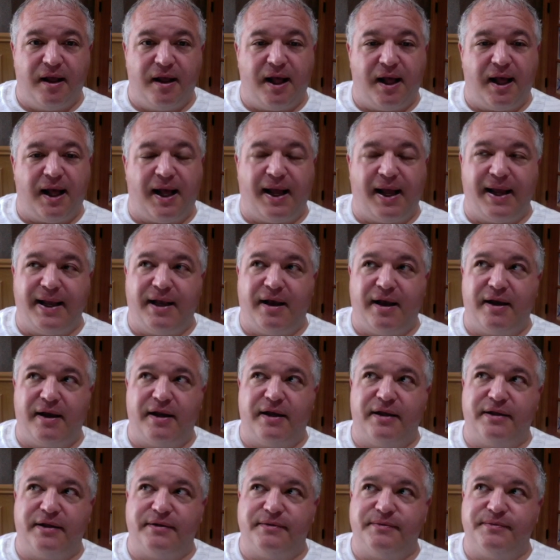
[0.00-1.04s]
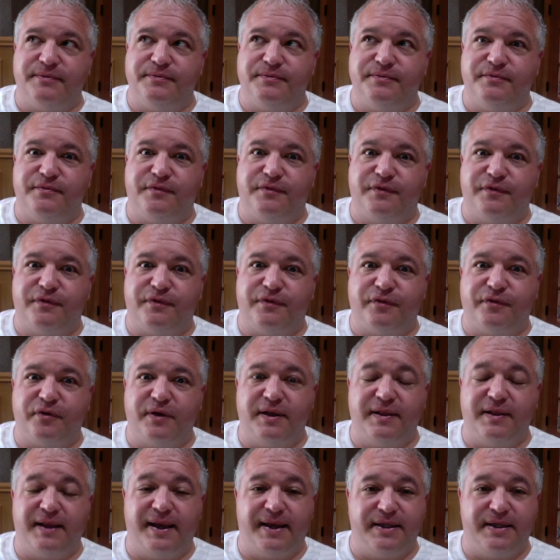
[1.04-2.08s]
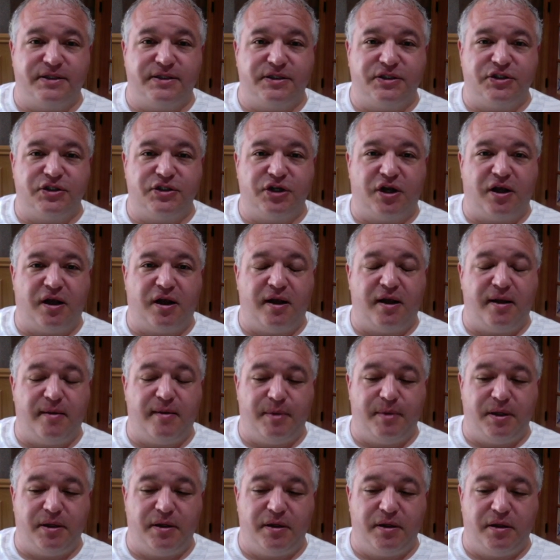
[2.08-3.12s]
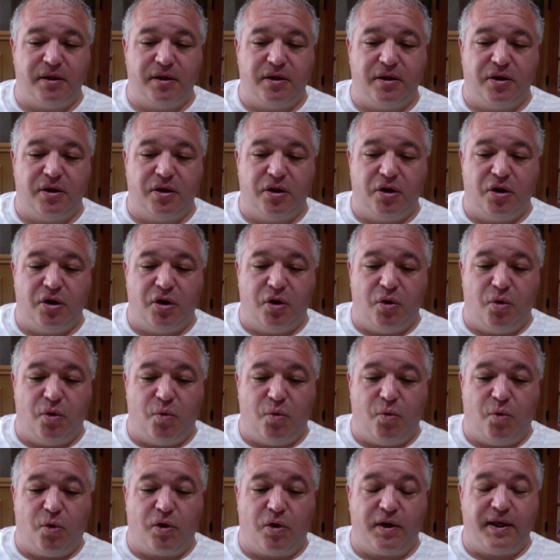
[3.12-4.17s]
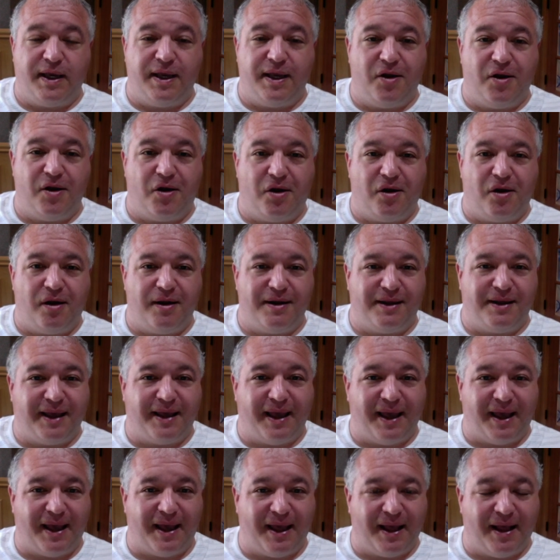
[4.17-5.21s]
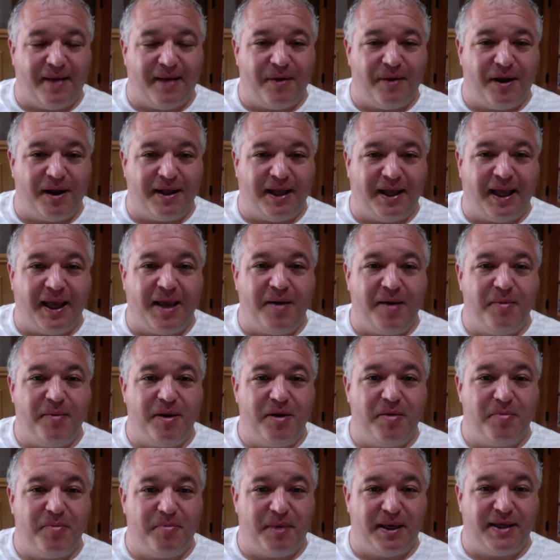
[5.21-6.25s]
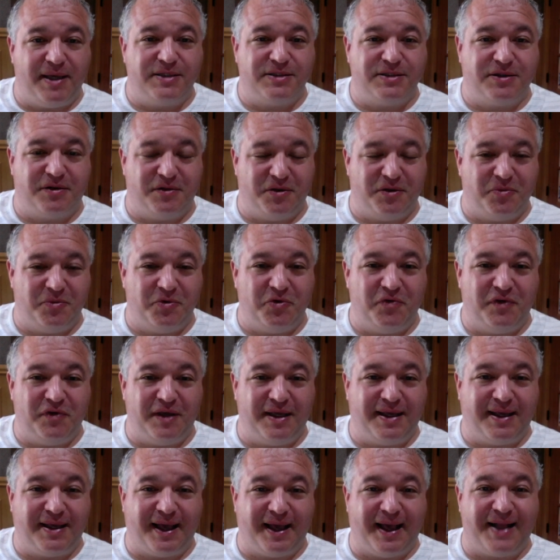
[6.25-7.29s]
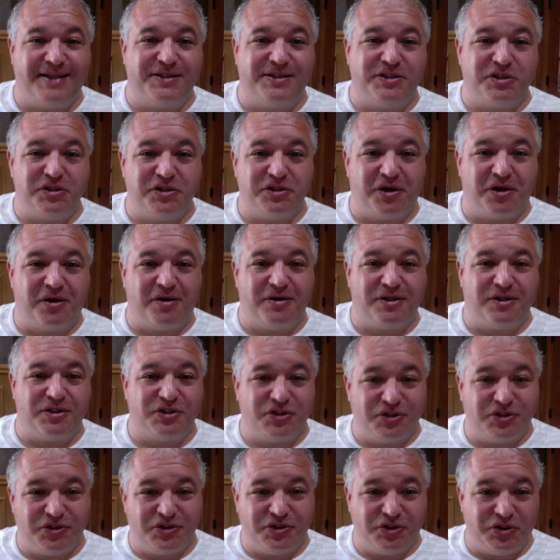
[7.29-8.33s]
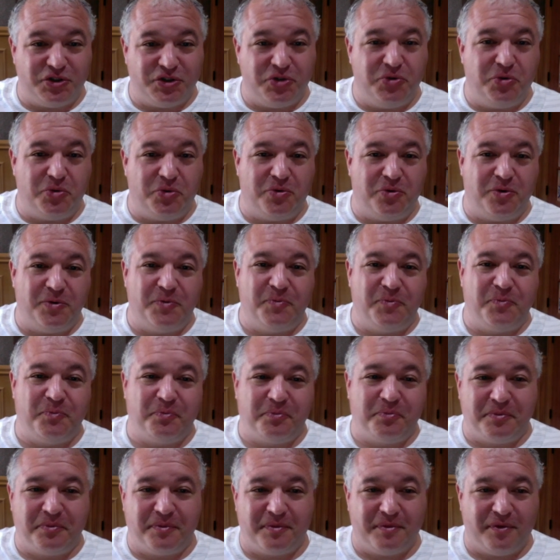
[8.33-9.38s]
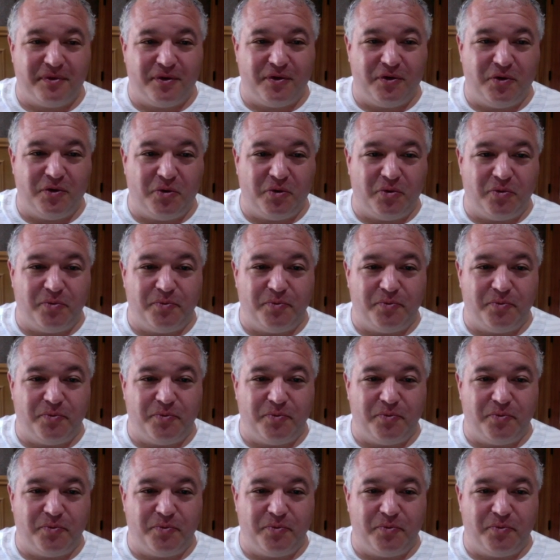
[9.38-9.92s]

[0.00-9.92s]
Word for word: I got a freelance job working on a game based on the movie Cats and Dogs 2. 2.